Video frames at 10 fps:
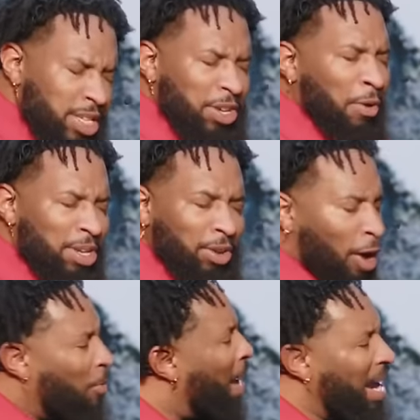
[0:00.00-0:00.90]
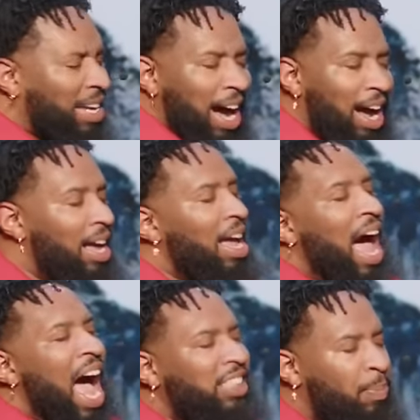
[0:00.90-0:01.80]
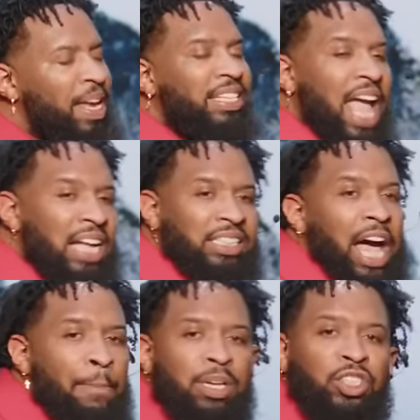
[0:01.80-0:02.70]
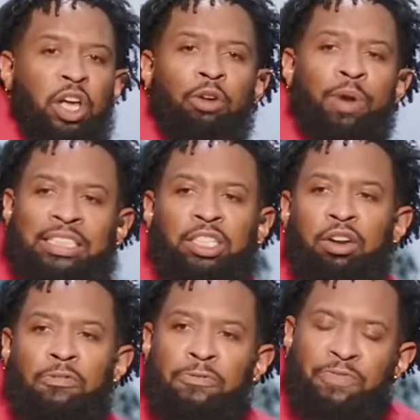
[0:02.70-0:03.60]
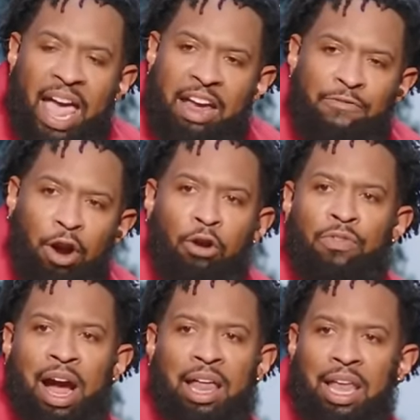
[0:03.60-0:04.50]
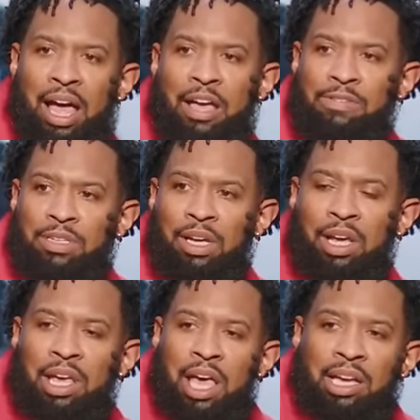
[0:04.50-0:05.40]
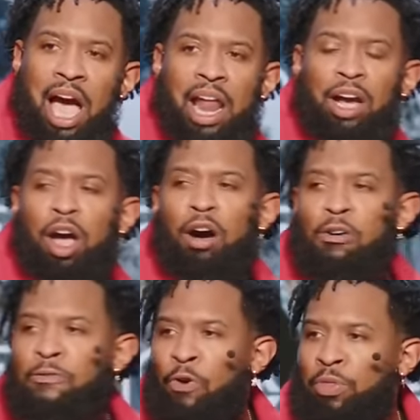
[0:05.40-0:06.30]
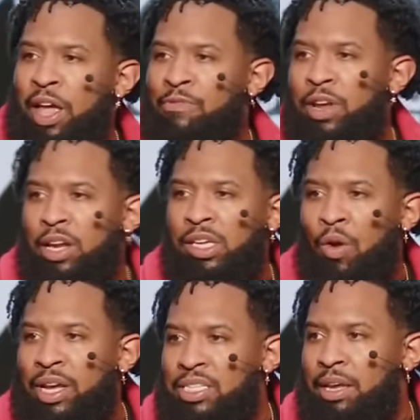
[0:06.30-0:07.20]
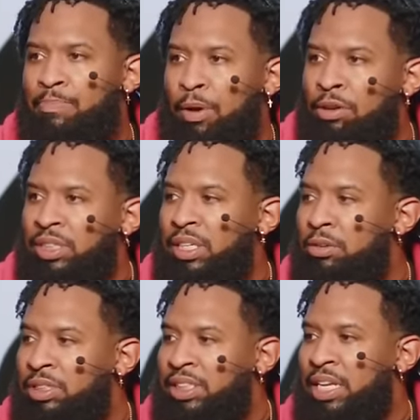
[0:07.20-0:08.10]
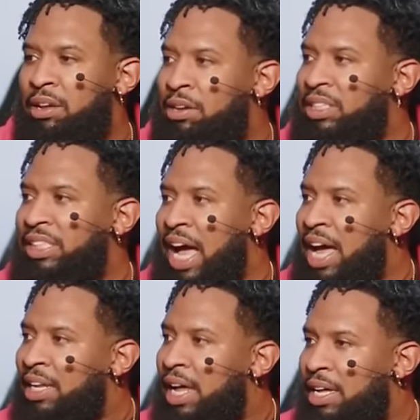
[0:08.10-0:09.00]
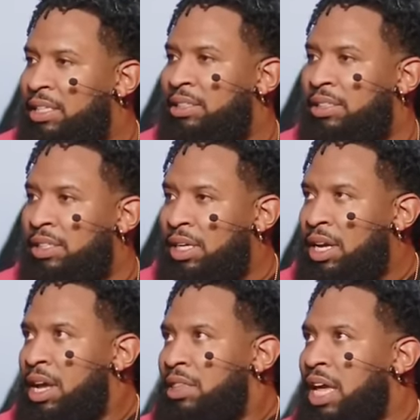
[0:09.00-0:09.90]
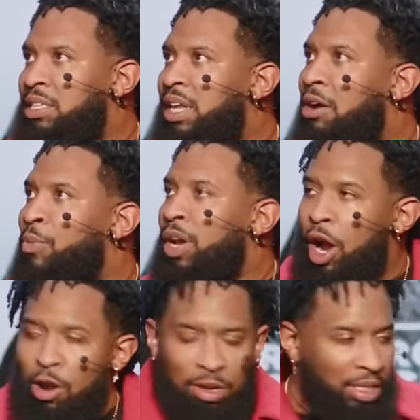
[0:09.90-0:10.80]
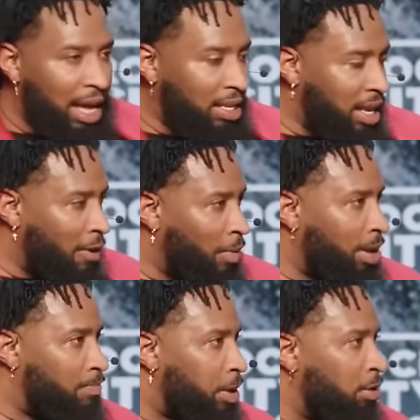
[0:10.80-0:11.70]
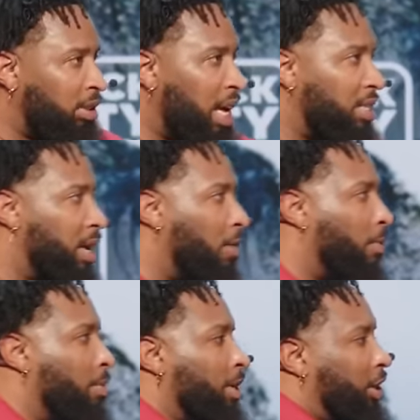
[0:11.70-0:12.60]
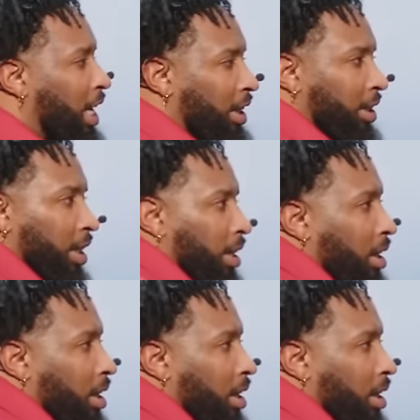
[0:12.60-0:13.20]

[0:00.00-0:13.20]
so and so? Oh my God. I speak that type of generational favor over our lives. God, I call forth every anointed person who's sitting on the sidelines. They dealt with hurt, they dealt with abuse, they dealt with rejection.